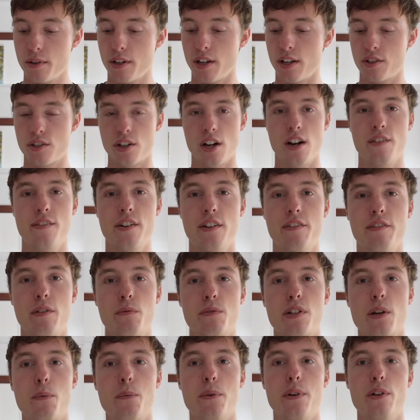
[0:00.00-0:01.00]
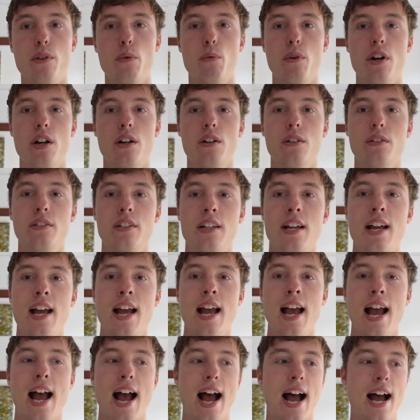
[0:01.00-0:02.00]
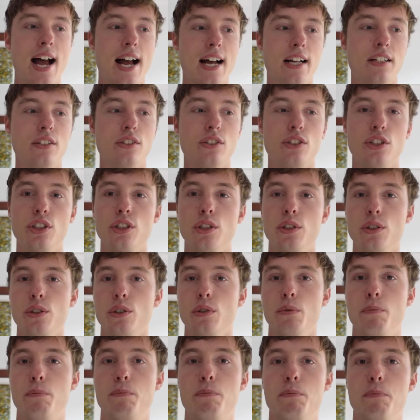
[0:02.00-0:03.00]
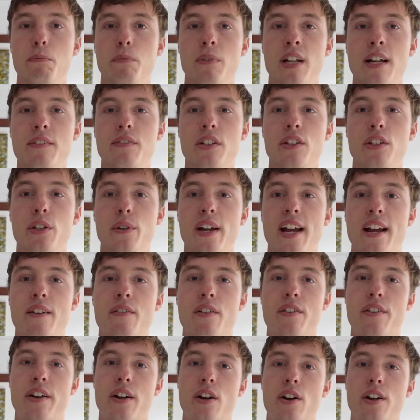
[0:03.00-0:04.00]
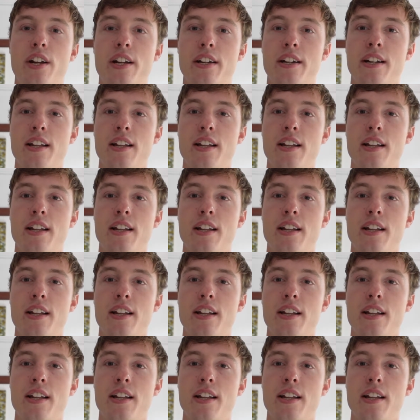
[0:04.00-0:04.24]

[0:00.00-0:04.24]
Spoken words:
server from somewhere in the world and you left to do everything on it.